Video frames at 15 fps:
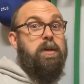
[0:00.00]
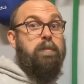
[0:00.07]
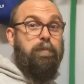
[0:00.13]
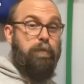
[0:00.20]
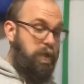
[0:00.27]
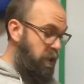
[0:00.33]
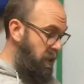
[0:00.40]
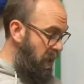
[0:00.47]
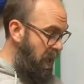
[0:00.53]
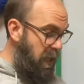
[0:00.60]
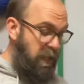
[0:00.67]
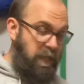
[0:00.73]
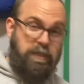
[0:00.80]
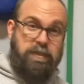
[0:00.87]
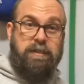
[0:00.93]
appreciate
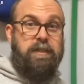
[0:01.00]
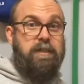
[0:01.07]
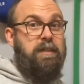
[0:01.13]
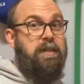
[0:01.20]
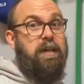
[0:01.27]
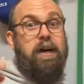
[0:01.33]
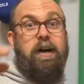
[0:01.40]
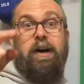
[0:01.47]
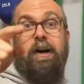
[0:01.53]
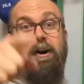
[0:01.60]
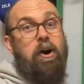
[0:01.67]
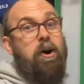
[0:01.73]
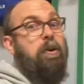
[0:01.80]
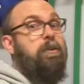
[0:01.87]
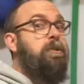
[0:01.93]
it. Uh,
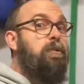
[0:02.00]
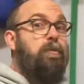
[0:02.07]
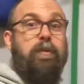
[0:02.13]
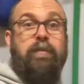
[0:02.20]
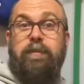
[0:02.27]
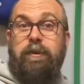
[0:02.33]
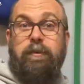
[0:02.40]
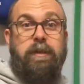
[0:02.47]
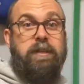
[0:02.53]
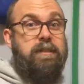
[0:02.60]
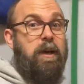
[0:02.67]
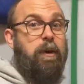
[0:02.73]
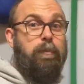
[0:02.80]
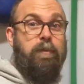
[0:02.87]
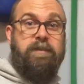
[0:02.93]
all you reviewees
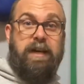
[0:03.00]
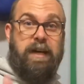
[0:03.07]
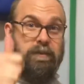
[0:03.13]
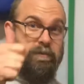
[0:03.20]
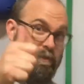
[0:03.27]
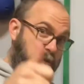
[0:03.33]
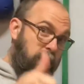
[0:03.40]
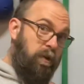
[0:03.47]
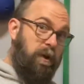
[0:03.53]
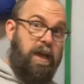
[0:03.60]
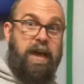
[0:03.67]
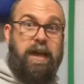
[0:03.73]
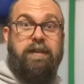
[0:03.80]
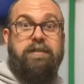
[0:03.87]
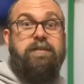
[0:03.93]
help us out, so go
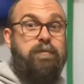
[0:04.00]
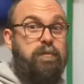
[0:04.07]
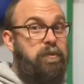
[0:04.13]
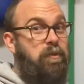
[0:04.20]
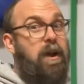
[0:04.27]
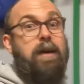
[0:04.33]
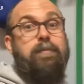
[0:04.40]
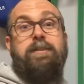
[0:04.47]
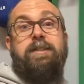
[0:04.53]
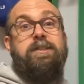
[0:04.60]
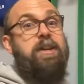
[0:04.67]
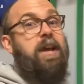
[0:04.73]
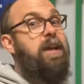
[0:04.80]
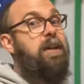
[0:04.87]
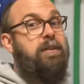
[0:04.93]
ahead, subscribe to the
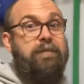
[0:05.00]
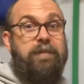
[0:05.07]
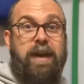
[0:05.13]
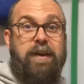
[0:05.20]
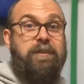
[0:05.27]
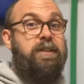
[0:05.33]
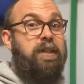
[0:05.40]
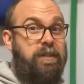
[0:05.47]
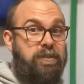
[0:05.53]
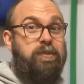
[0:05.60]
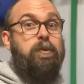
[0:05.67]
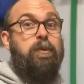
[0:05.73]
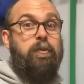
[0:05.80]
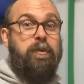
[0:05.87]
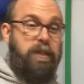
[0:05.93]
channel if you haven't done so.
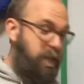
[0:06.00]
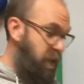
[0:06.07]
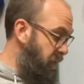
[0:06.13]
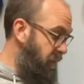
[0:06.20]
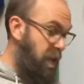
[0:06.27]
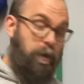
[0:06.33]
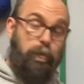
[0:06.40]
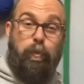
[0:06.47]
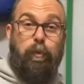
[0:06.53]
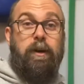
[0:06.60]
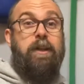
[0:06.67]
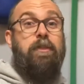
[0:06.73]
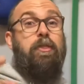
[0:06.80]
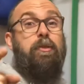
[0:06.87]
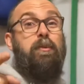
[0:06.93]
It really does help. We're
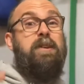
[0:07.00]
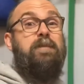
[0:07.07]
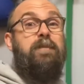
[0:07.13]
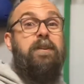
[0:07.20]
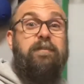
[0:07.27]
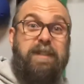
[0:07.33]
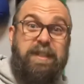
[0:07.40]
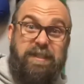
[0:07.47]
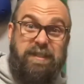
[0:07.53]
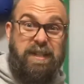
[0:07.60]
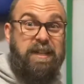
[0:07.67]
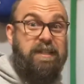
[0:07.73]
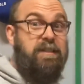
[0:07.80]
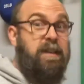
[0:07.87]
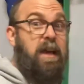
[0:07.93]
at
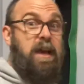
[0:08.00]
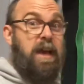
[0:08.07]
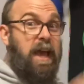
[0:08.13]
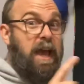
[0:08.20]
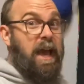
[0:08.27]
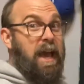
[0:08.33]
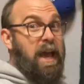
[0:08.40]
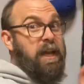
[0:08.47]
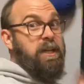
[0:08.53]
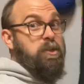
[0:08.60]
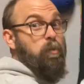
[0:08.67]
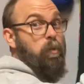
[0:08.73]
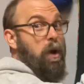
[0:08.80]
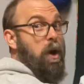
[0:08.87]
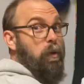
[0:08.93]
356 and
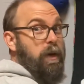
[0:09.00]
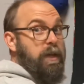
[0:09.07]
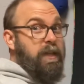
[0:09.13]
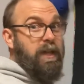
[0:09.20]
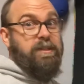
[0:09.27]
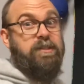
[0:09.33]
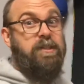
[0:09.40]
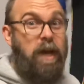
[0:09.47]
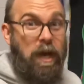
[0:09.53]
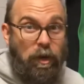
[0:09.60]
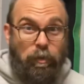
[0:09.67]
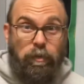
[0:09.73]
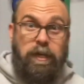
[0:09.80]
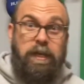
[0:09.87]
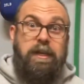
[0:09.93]
growing. Let's
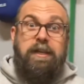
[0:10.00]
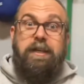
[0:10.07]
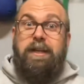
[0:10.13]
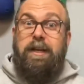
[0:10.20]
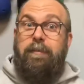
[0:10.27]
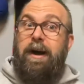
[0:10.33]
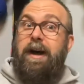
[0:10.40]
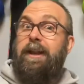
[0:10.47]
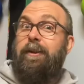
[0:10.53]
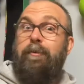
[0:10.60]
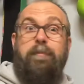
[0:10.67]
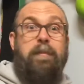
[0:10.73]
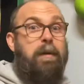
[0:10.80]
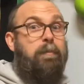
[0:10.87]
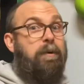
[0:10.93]
go. Come on, and
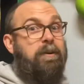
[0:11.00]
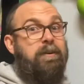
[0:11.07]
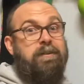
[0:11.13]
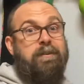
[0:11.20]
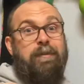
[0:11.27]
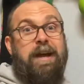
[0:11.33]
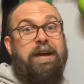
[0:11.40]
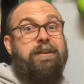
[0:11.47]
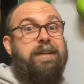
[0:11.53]
remember, around